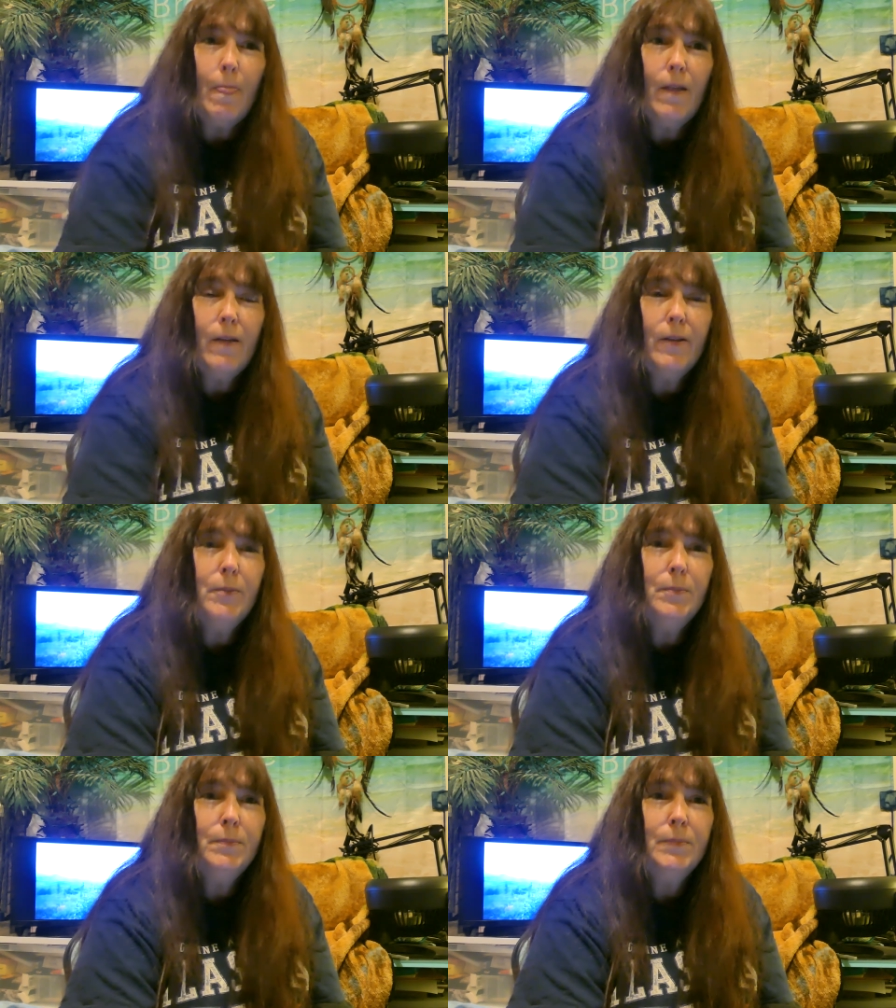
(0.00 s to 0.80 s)

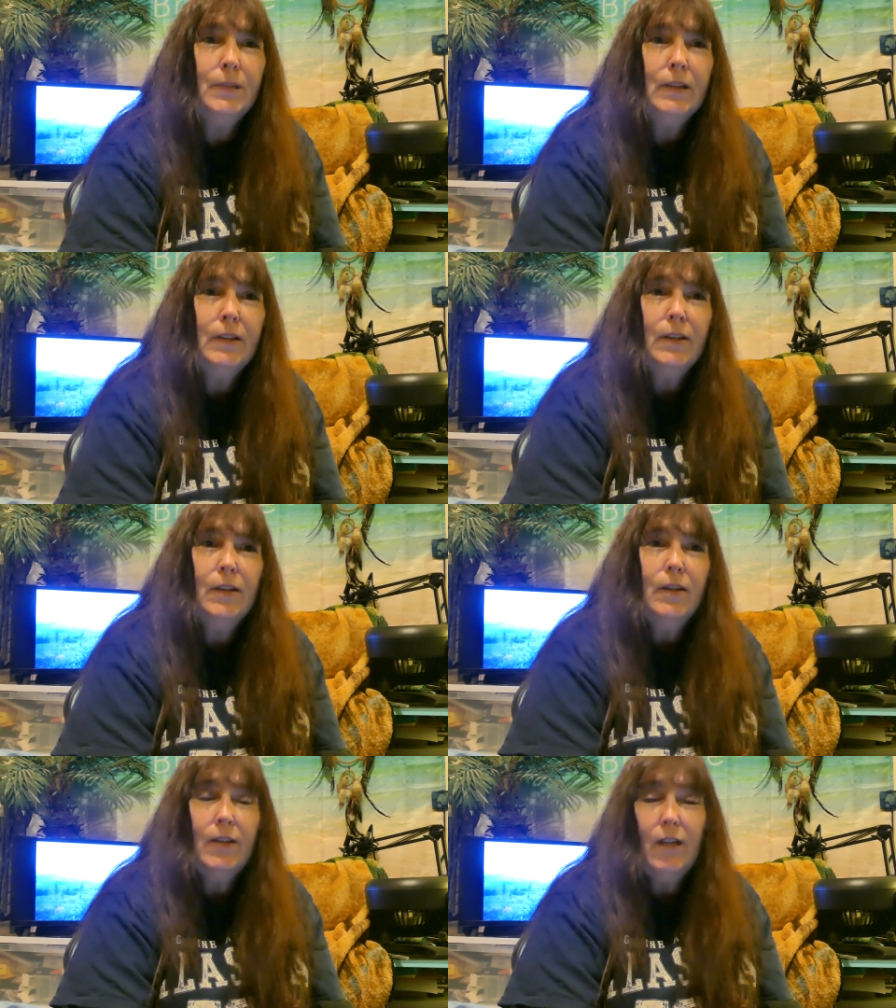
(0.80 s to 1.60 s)
Um,
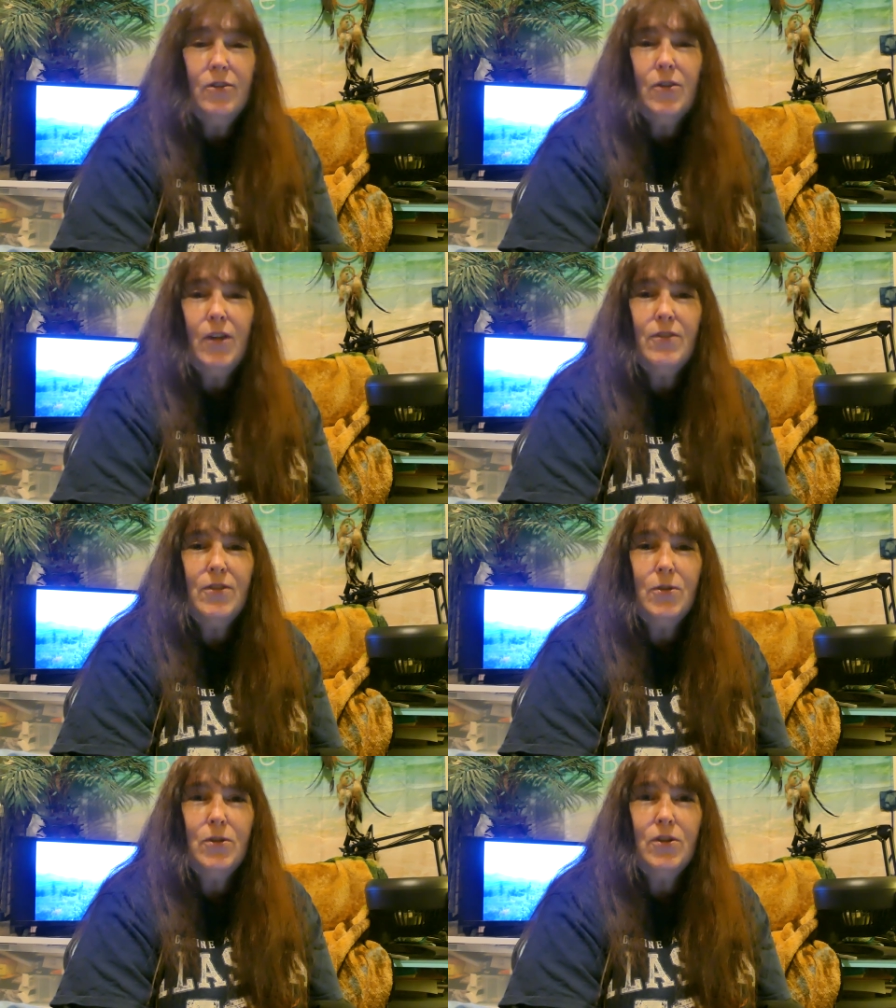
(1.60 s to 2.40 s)
they also have
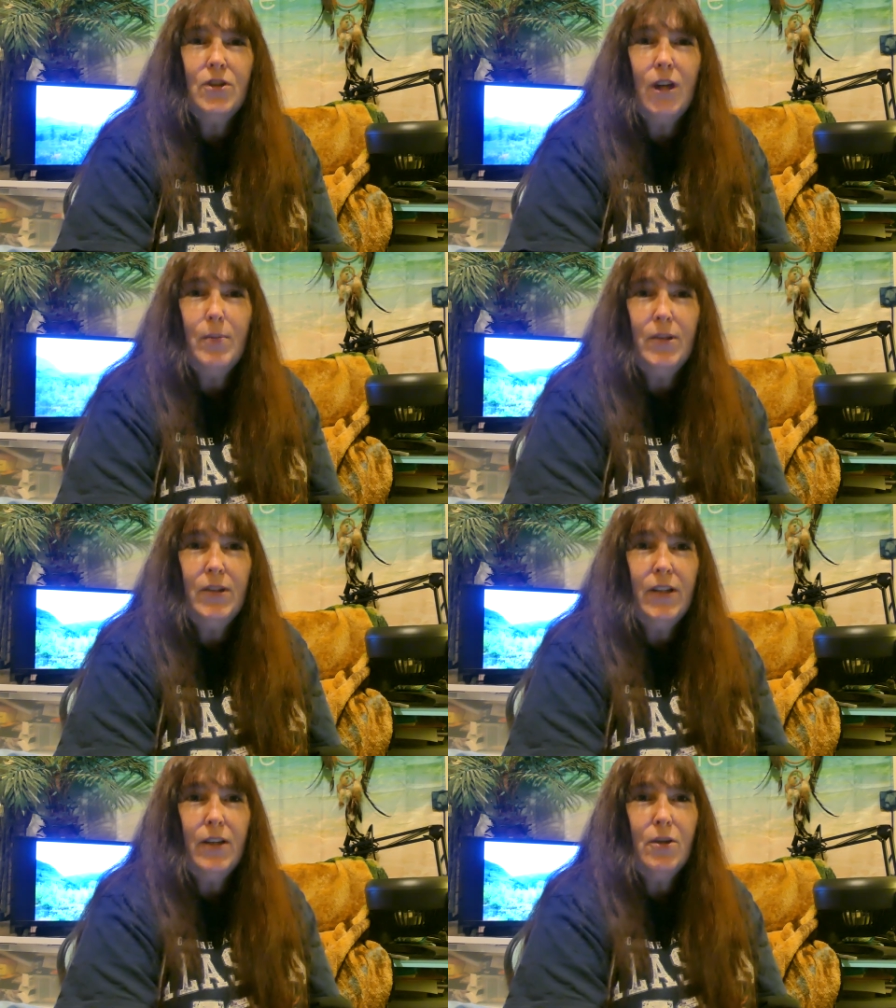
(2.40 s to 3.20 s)
soda shop in
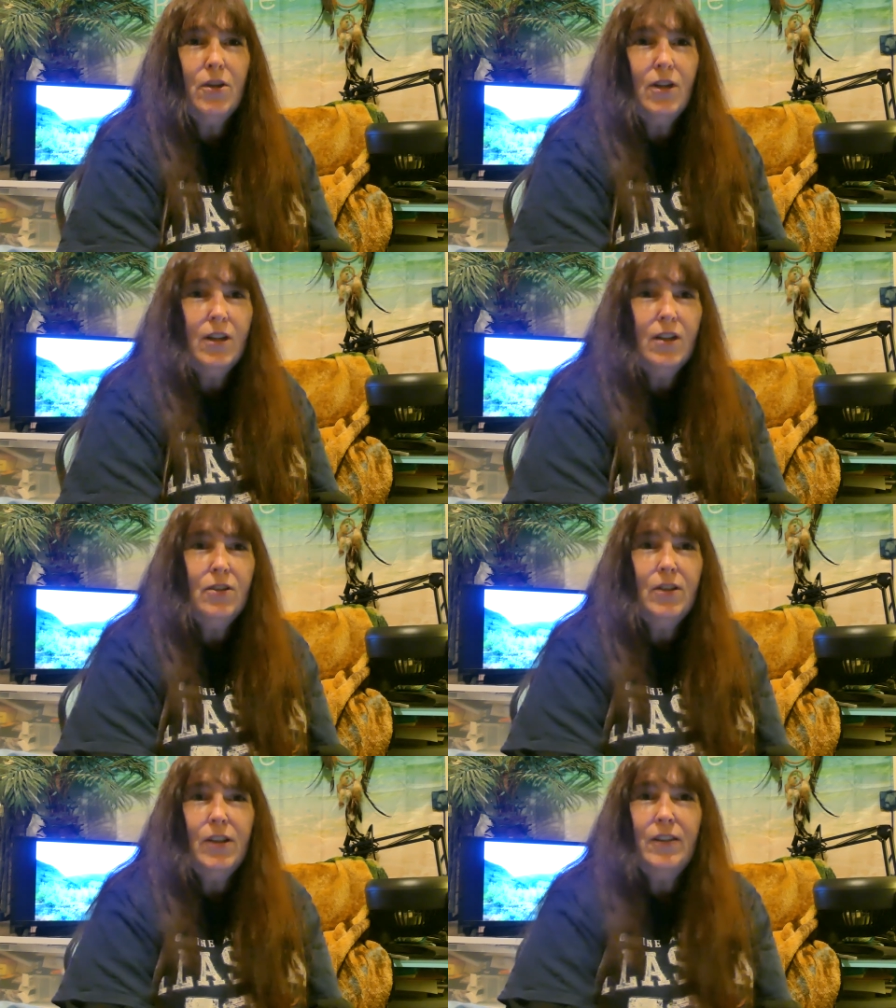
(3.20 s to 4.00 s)
there. You can get you
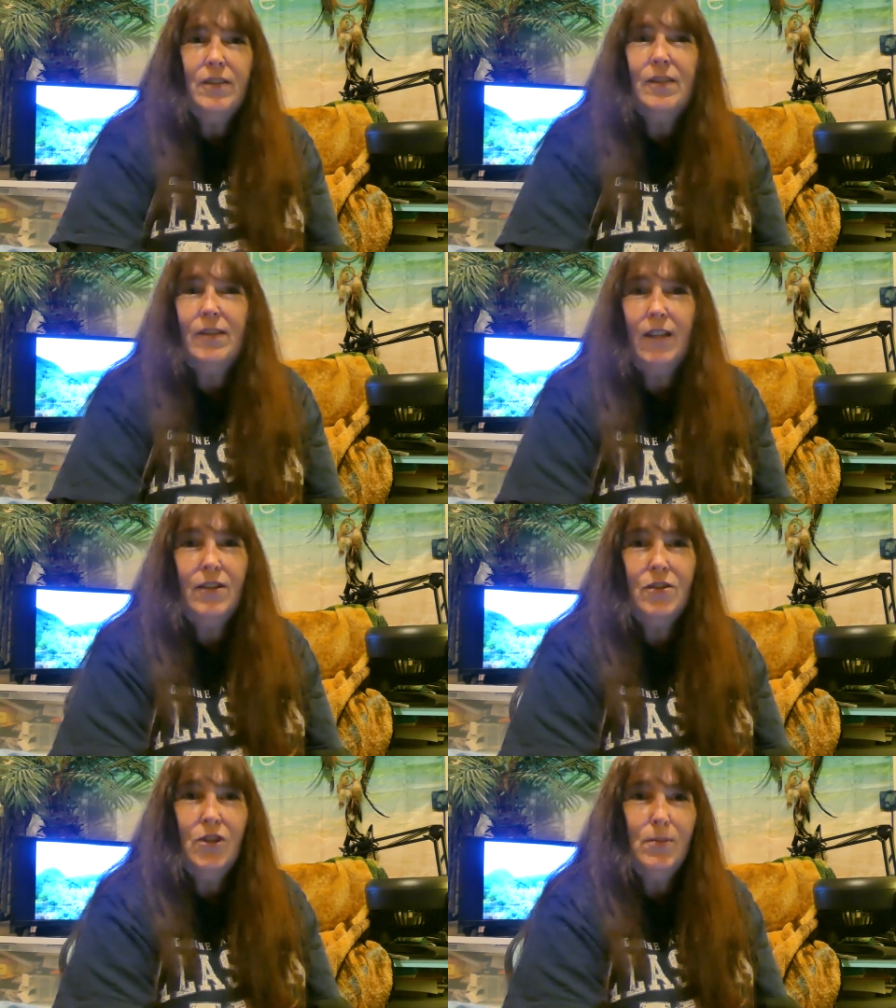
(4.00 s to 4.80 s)
a nice
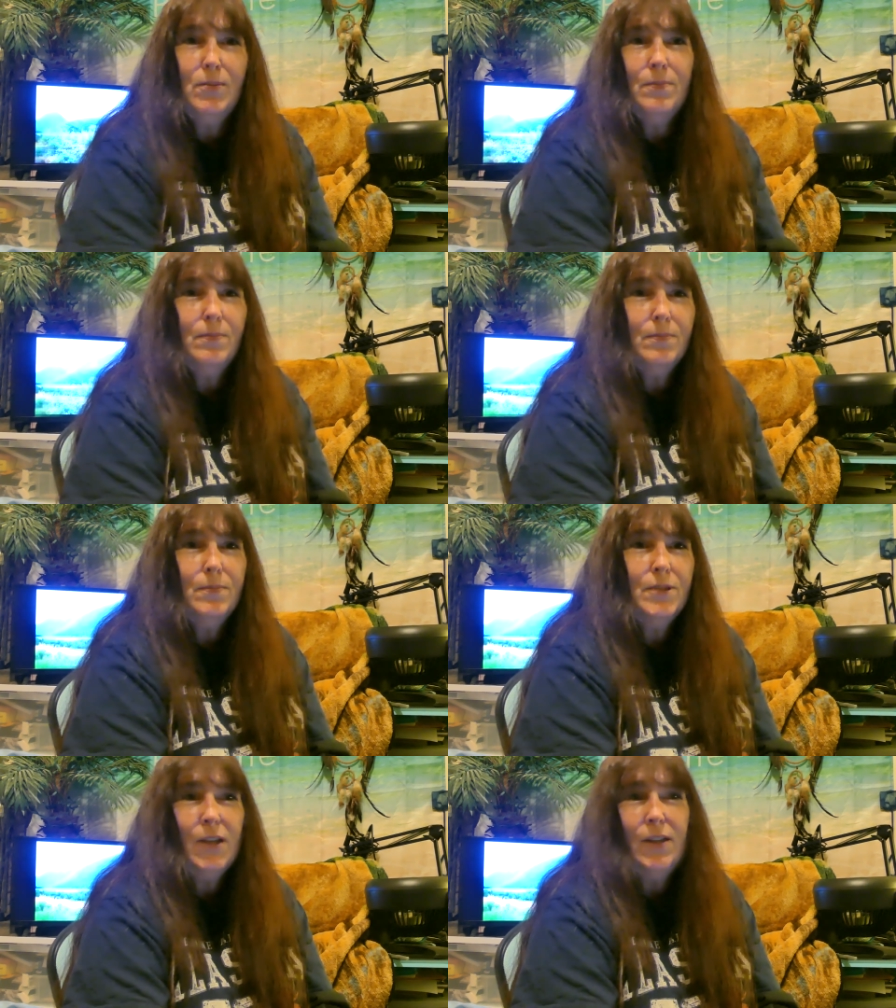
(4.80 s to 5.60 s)
ice cream
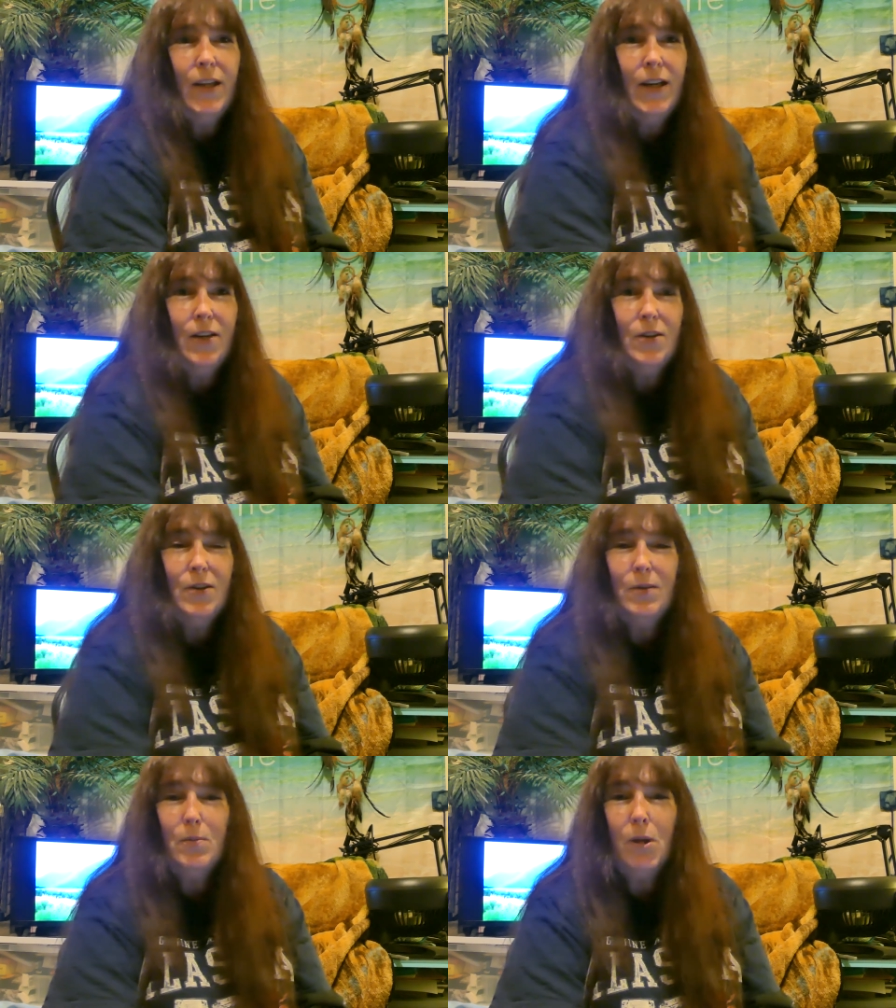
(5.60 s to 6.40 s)
sundae
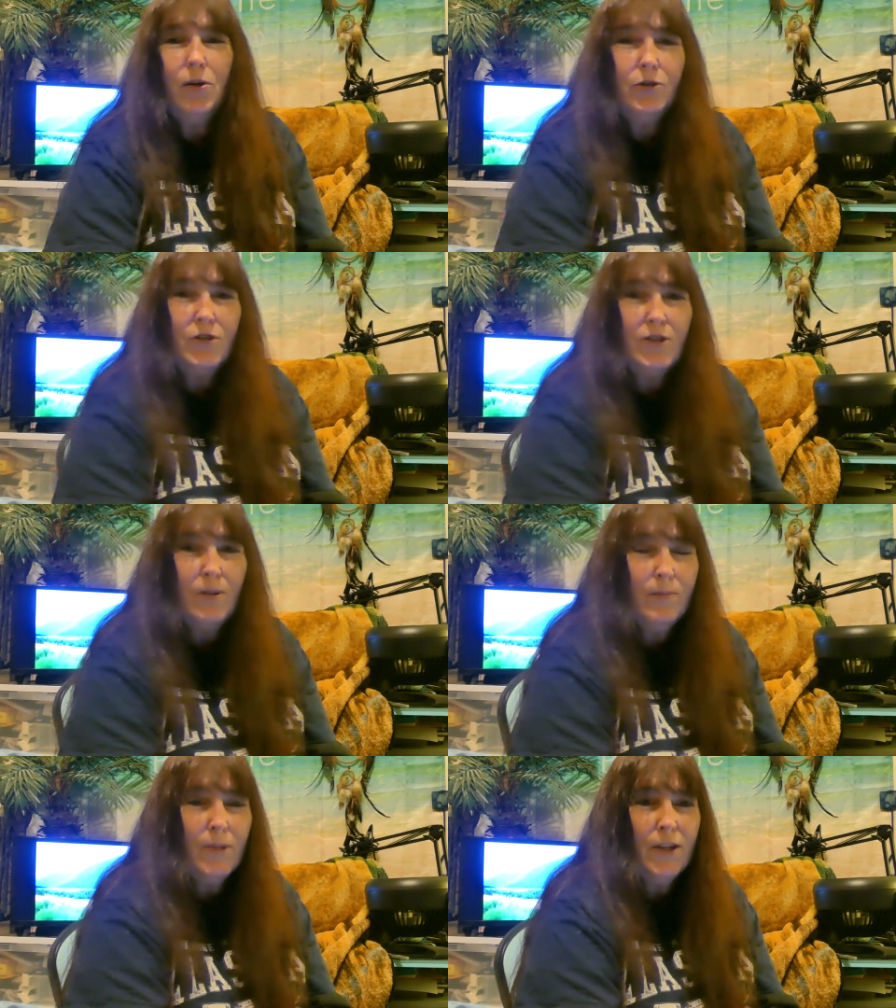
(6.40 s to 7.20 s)
or malt or
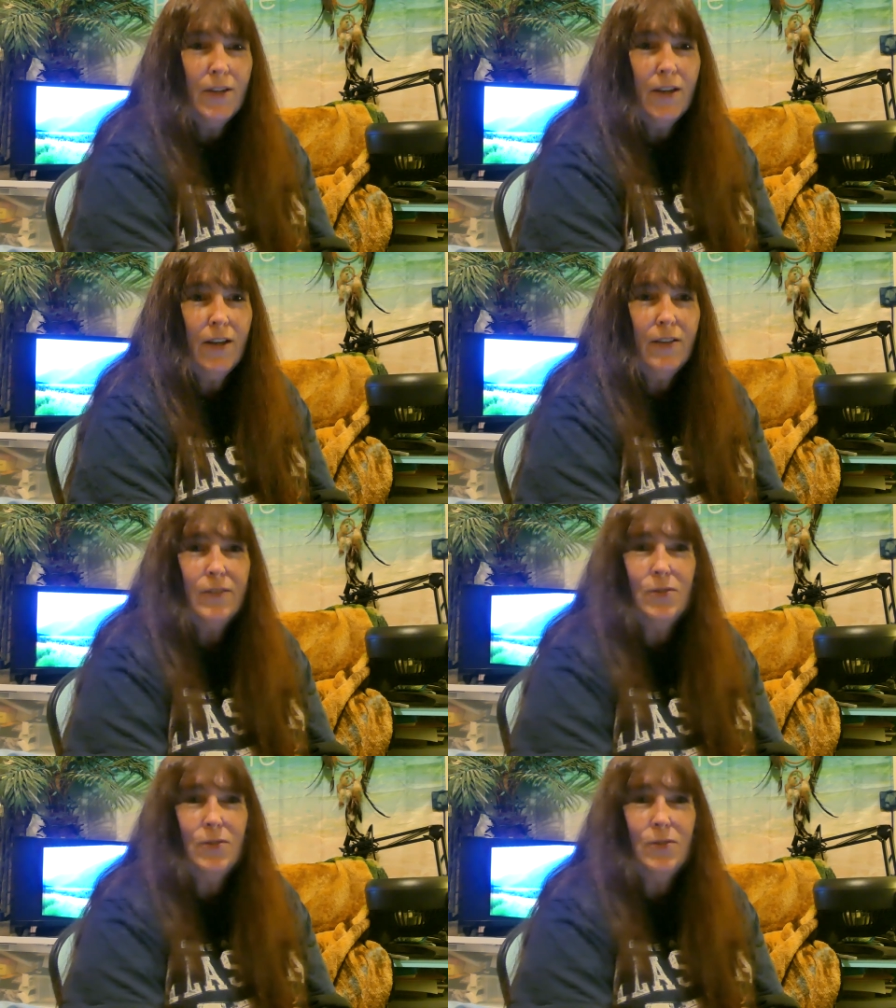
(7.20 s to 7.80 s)
something like that.